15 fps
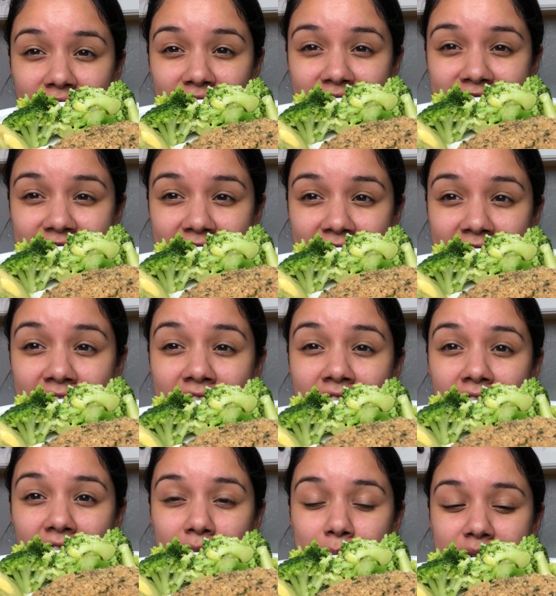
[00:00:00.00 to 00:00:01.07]
looks like.
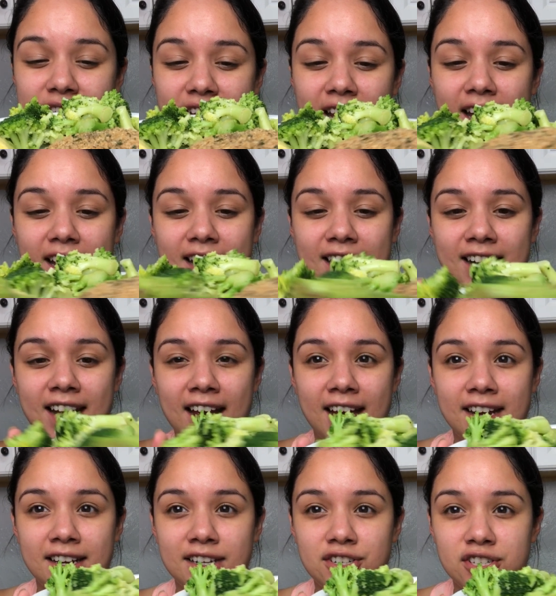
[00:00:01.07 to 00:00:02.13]
I went ahead and
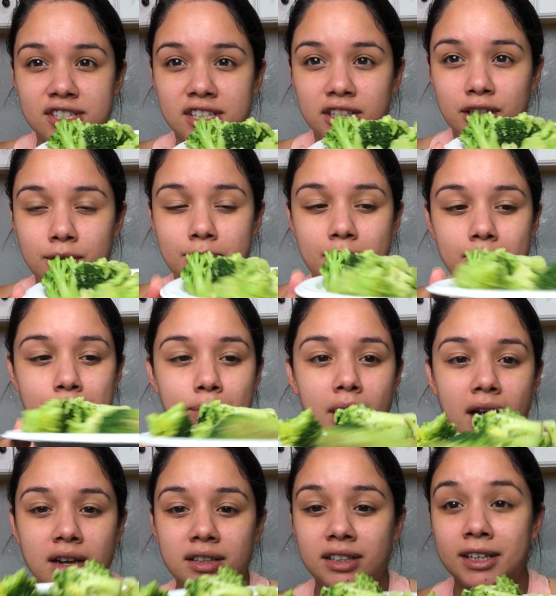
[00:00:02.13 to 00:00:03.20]
added just a little bit of
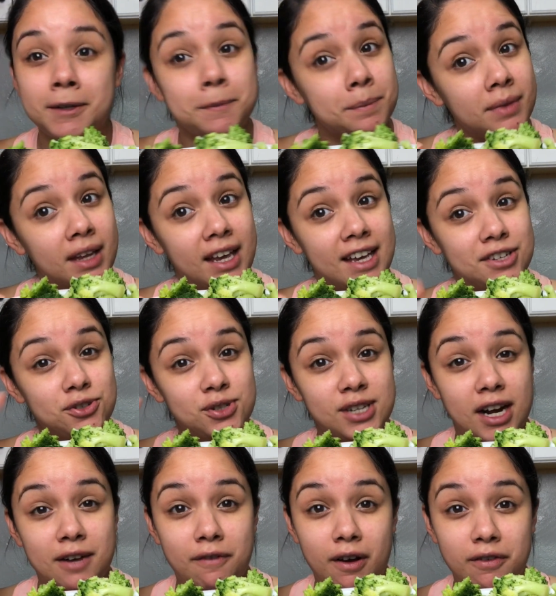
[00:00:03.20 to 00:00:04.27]
broccoli and your
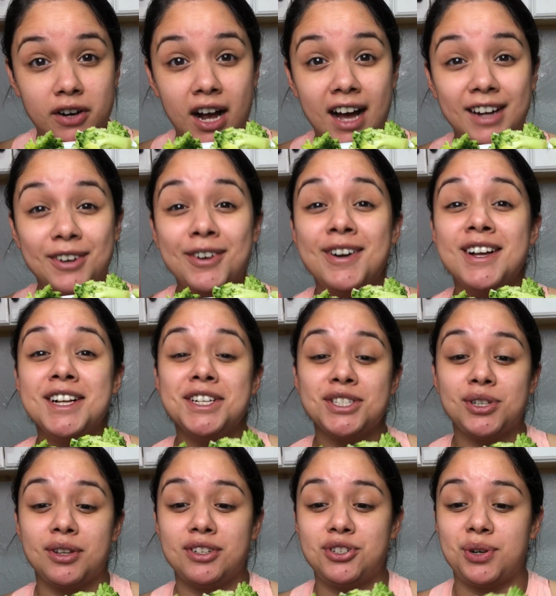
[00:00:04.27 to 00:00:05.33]
side of avocado
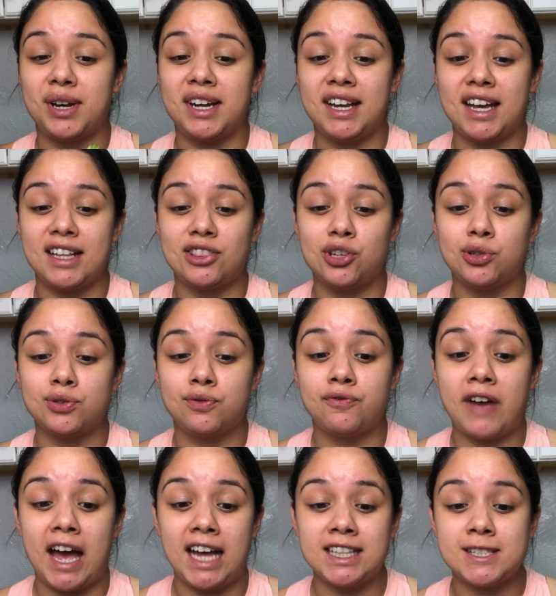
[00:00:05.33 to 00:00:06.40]
so that you can get those
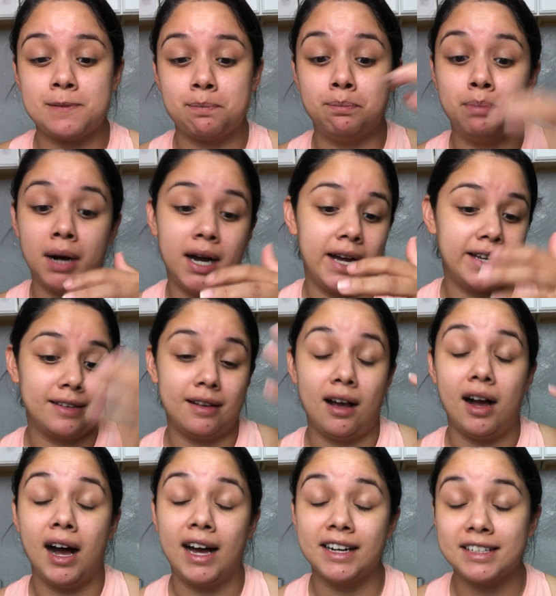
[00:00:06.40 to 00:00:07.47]
fats. But
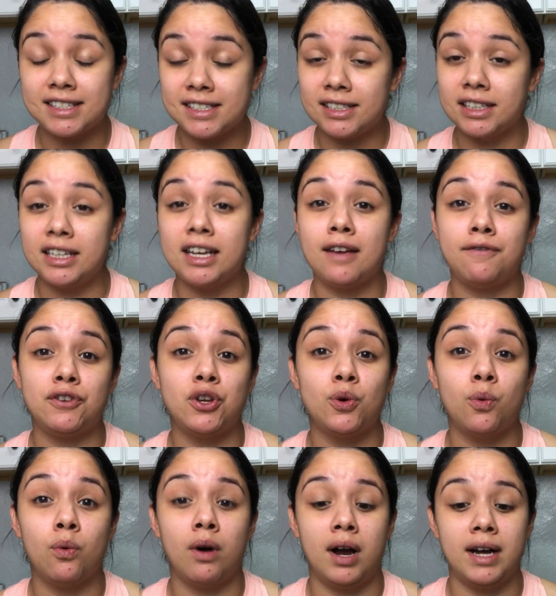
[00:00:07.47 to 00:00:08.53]
honestly, if you
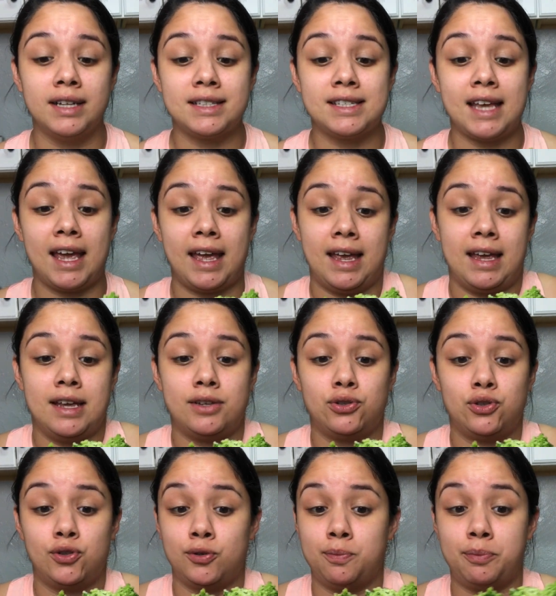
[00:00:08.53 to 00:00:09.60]
want a
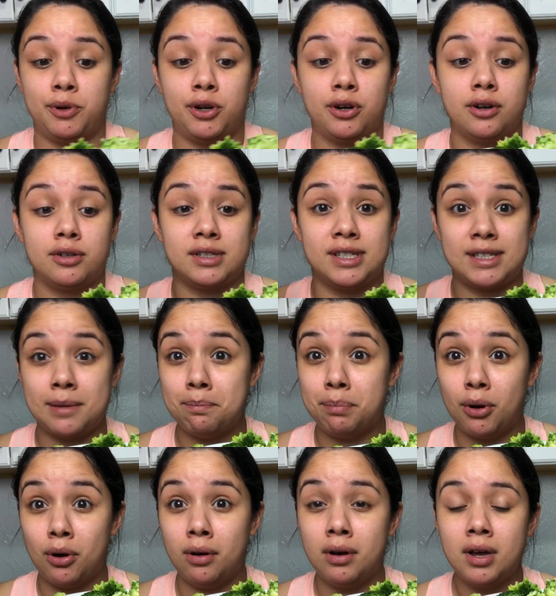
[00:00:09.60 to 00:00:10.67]
super
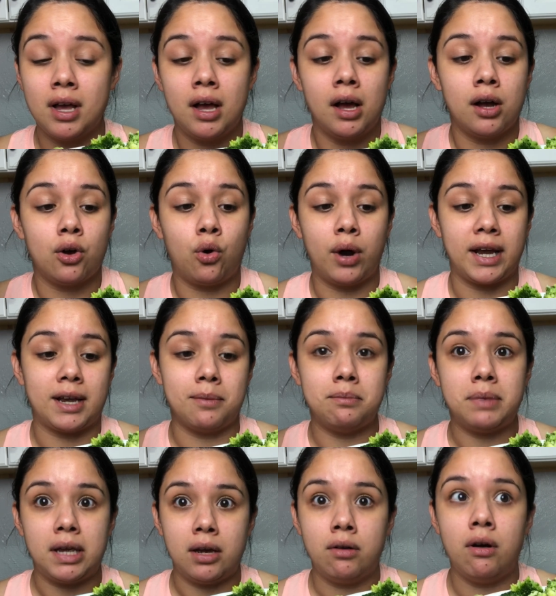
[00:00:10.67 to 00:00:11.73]
simple, quick
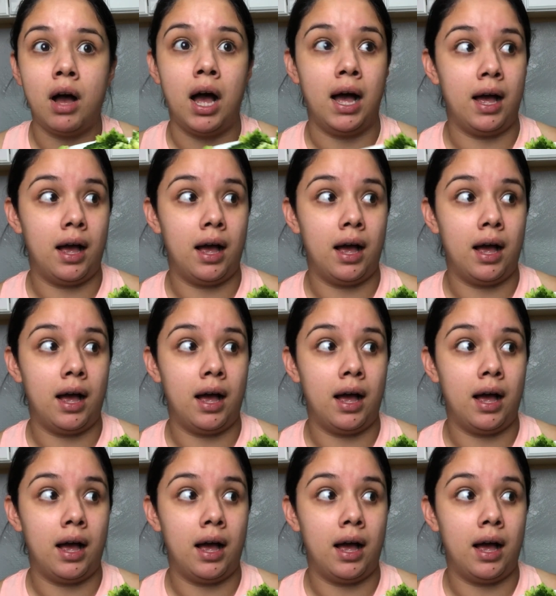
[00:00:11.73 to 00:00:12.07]
meal,